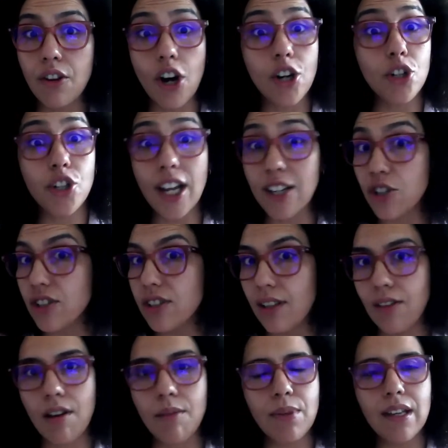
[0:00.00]
are connections
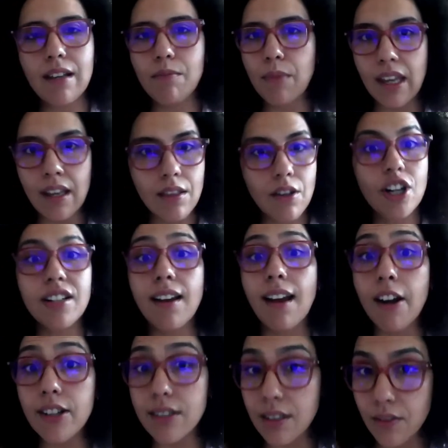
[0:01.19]
that are being made, there are
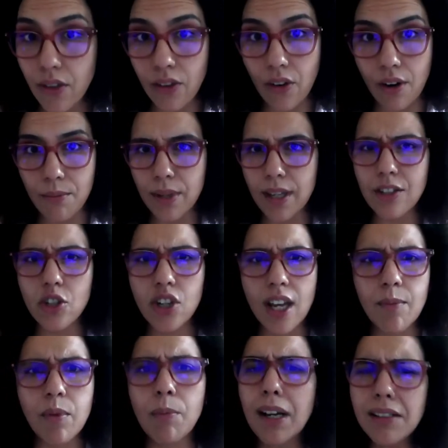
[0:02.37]
narratives that are being
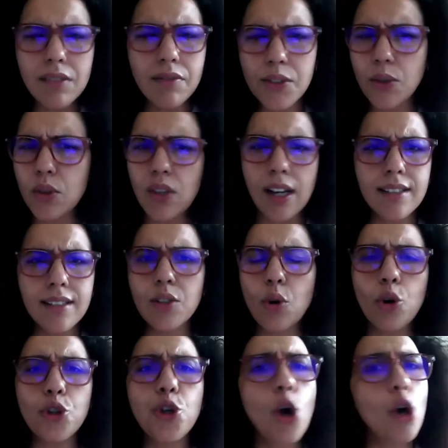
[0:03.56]
shaped by civil society
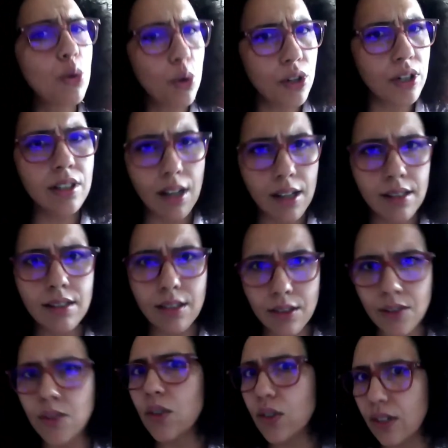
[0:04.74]
or non-organized
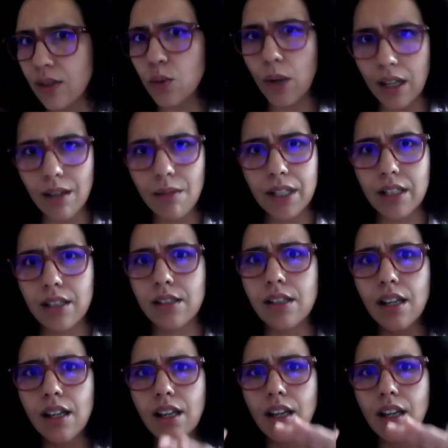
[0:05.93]
citizens as well, because